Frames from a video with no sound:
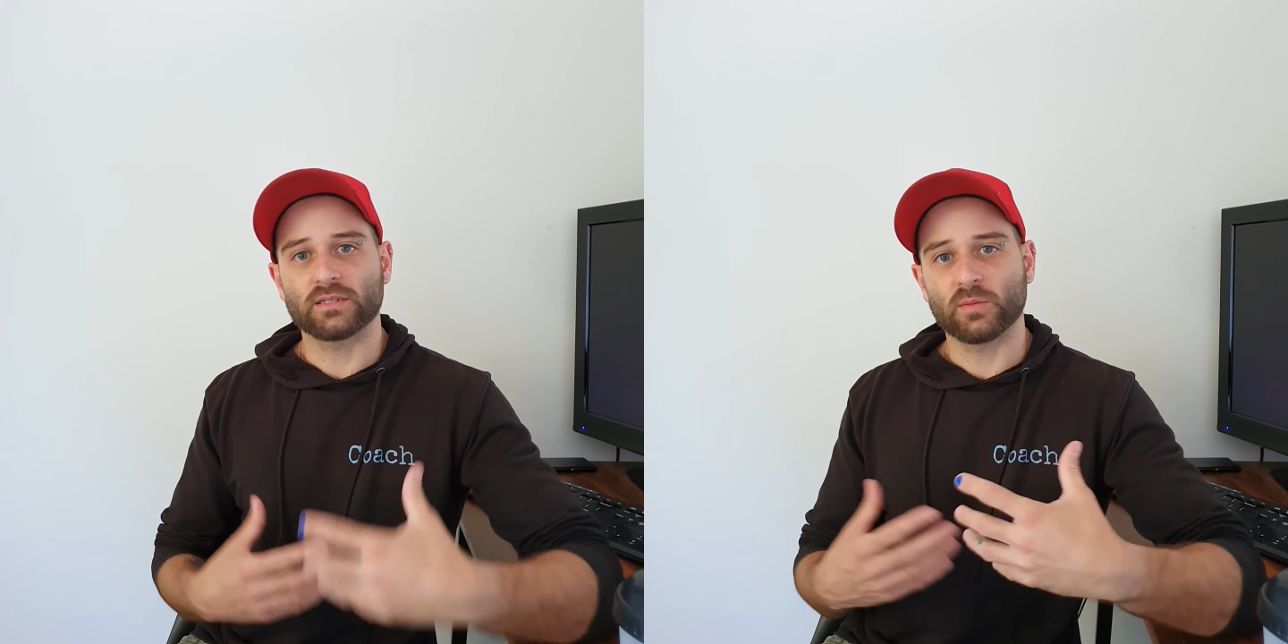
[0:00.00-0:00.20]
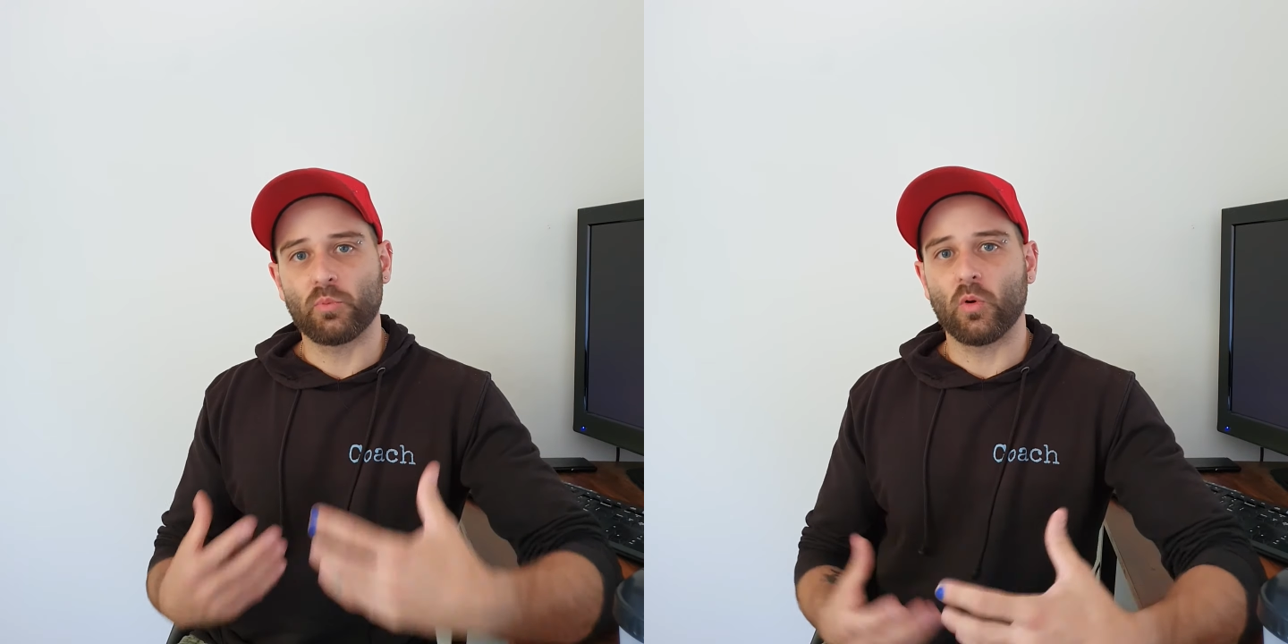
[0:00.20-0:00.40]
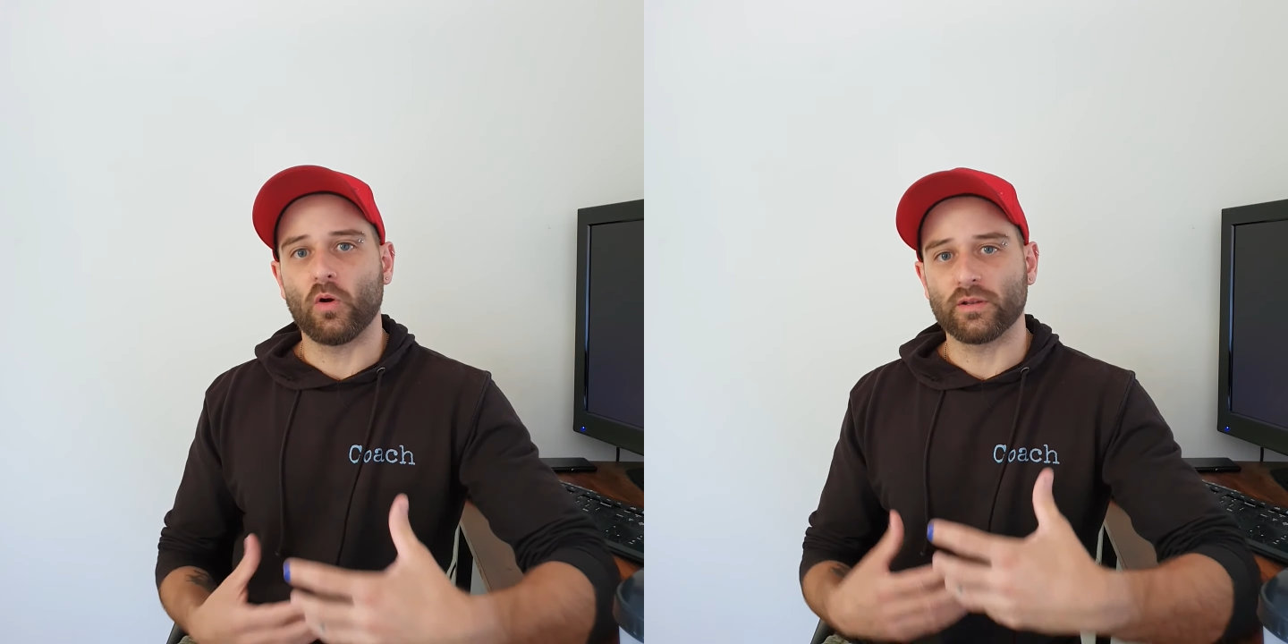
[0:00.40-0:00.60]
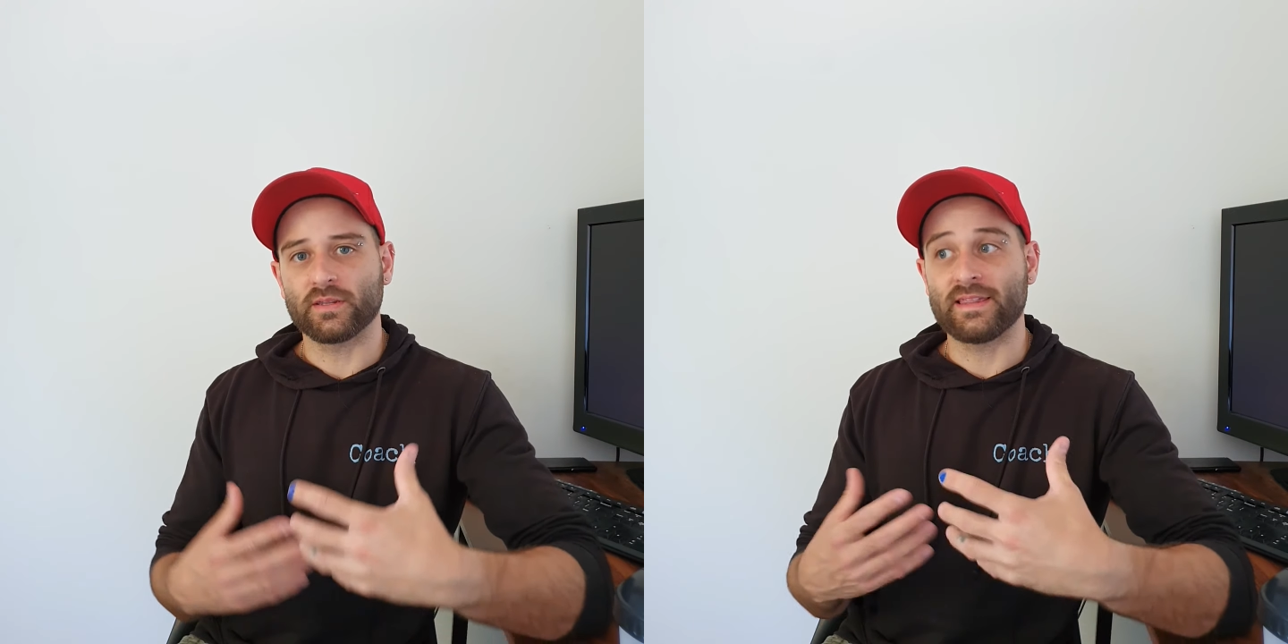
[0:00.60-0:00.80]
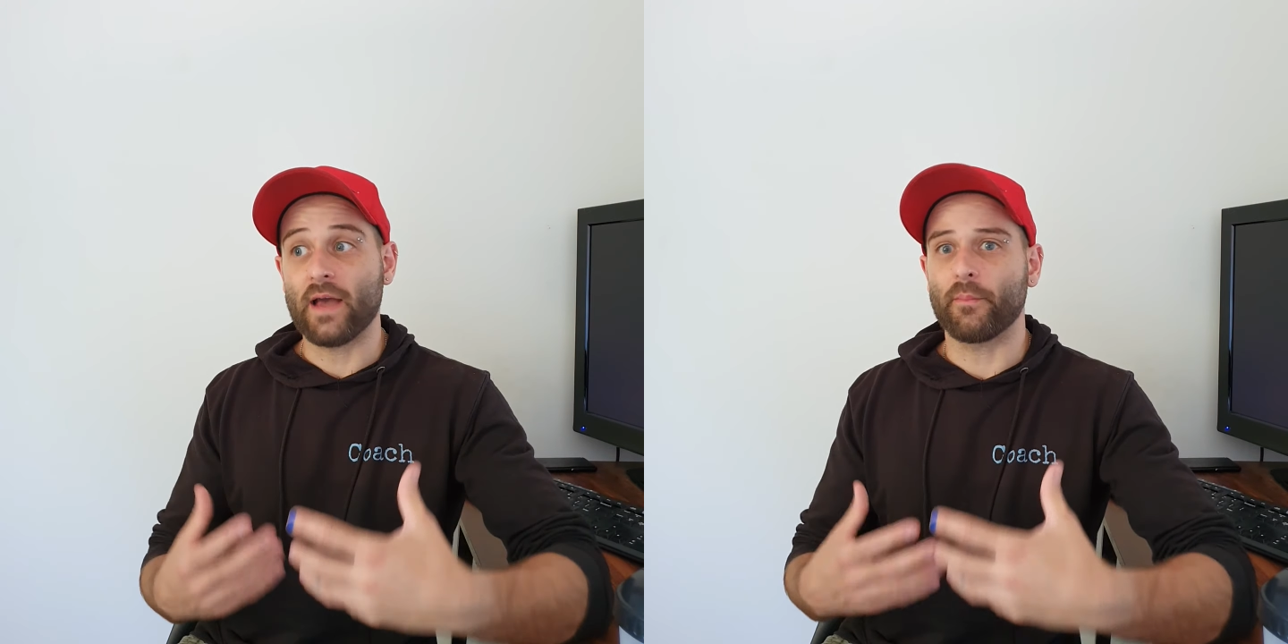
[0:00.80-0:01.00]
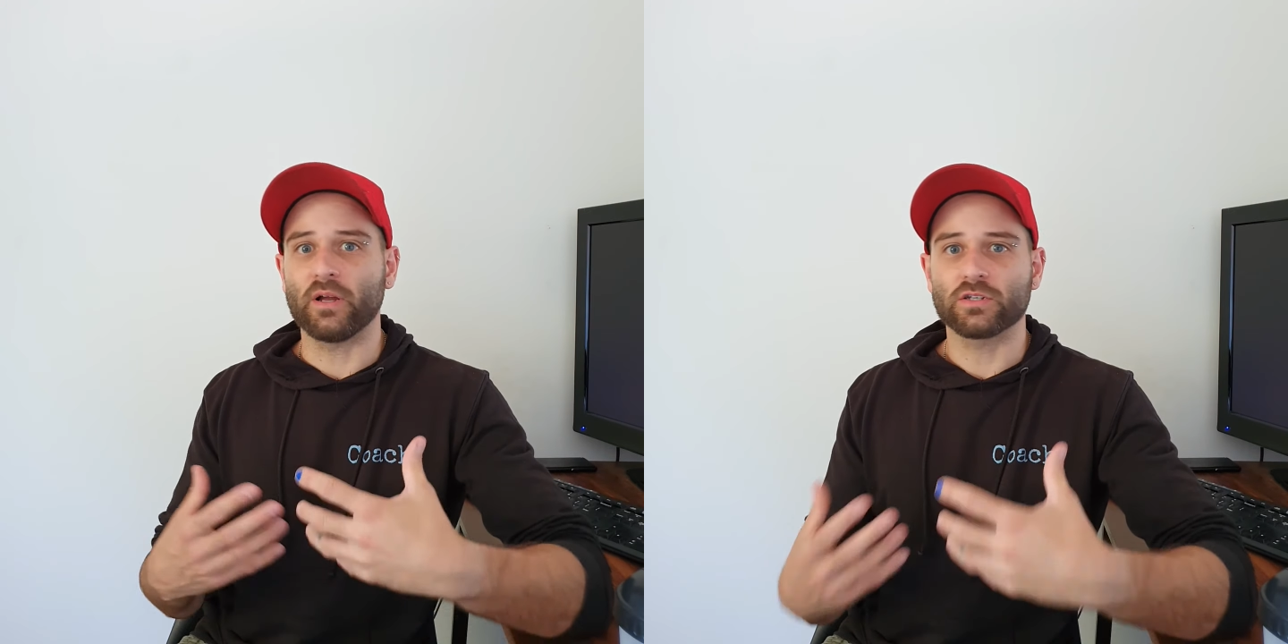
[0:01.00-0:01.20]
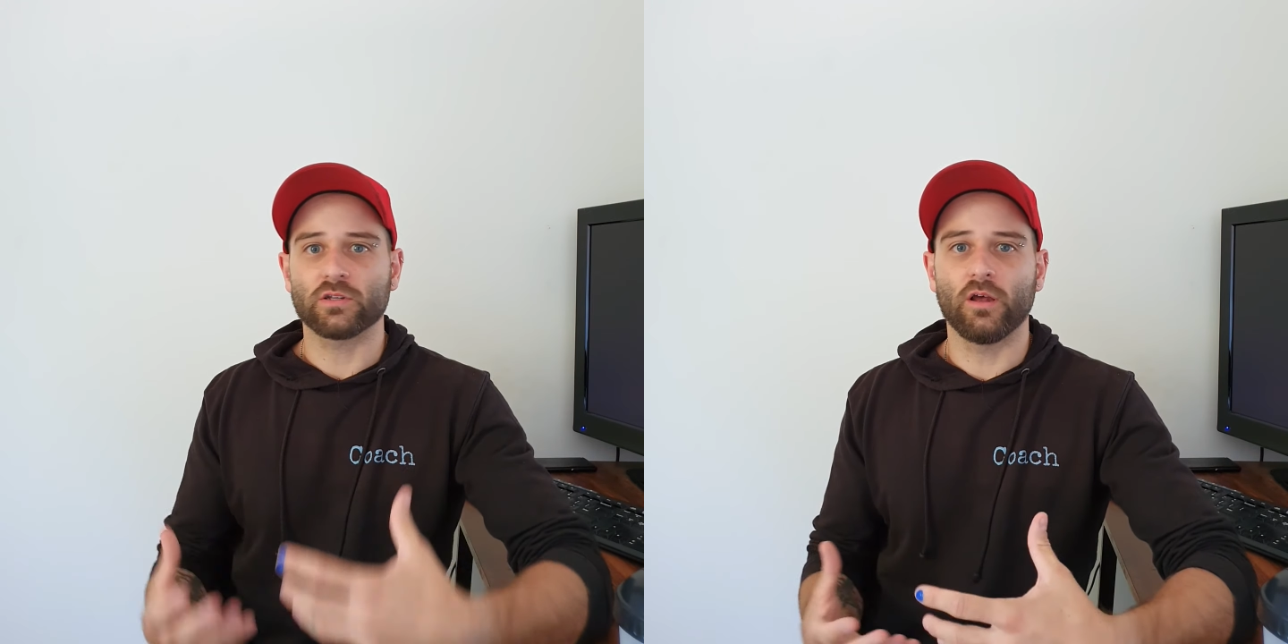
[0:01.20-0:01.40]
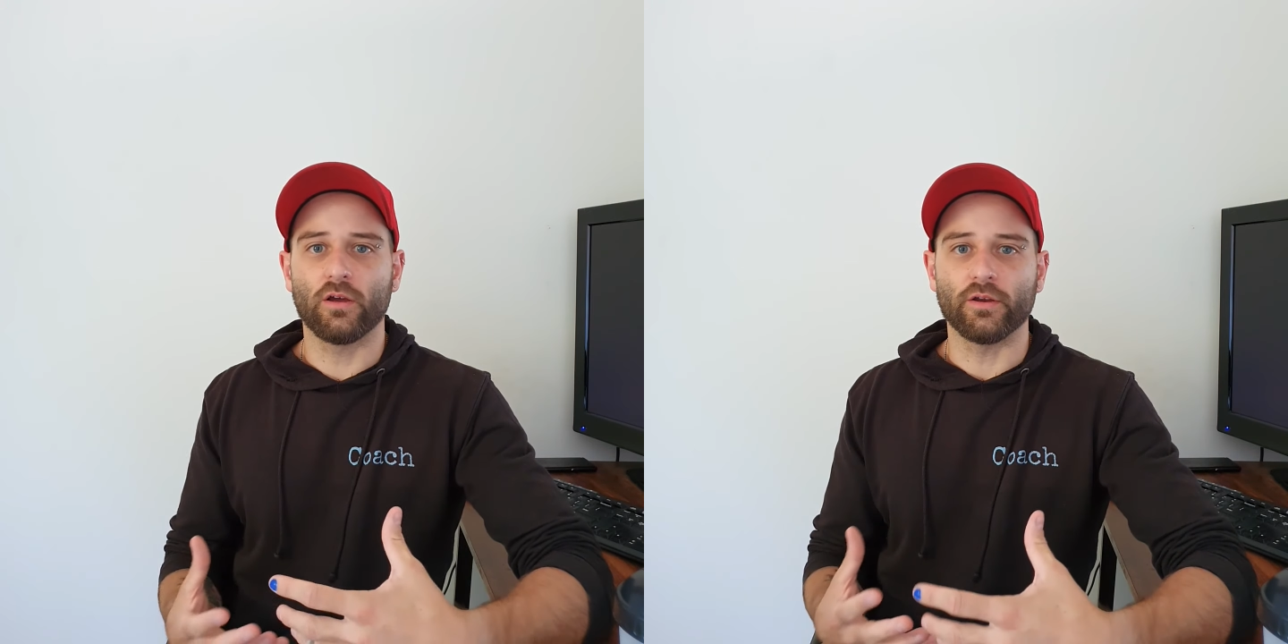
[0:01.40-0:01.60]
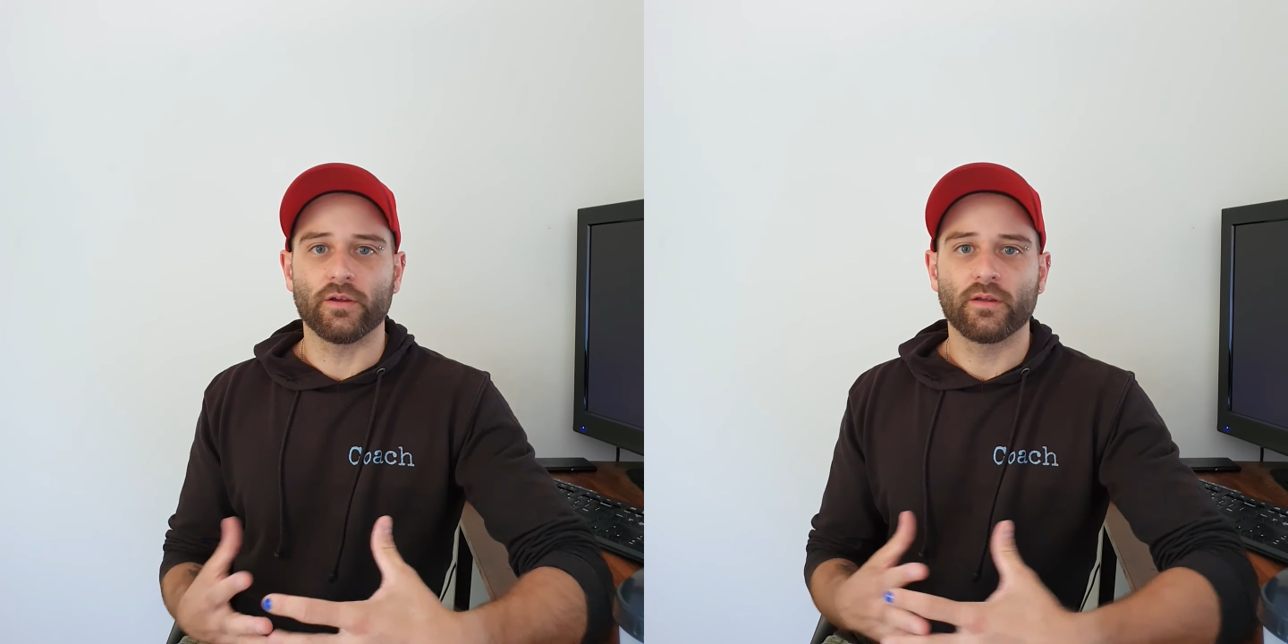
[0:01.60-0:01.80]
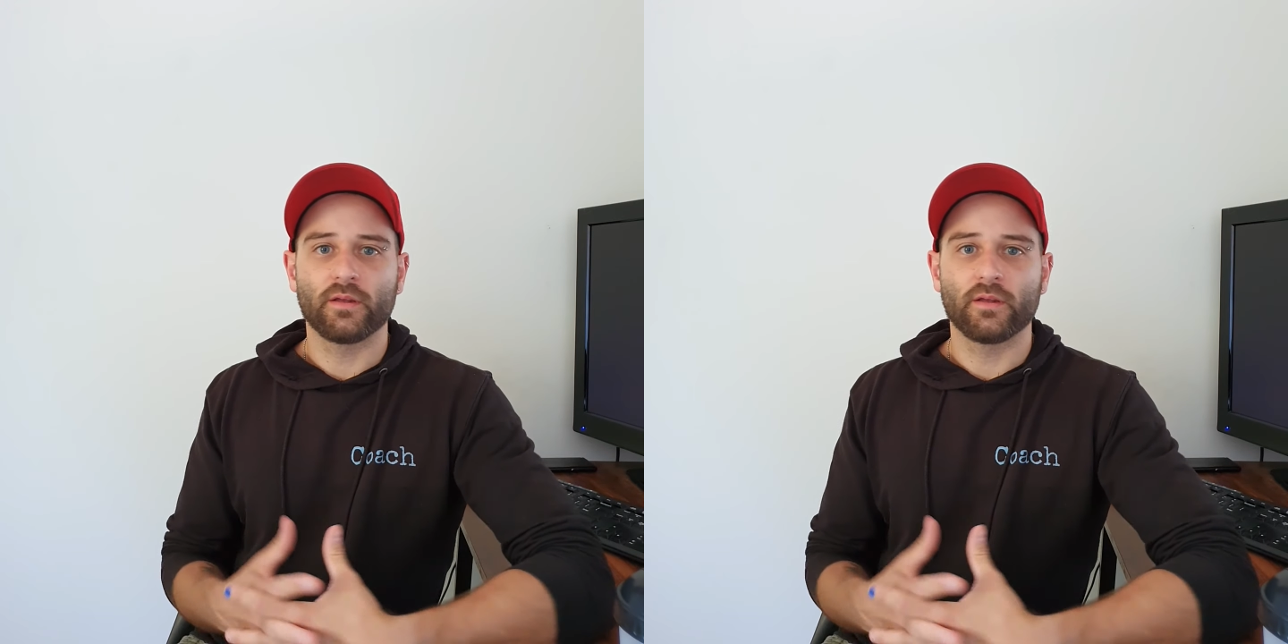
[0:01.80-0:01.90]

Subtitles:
support that much load.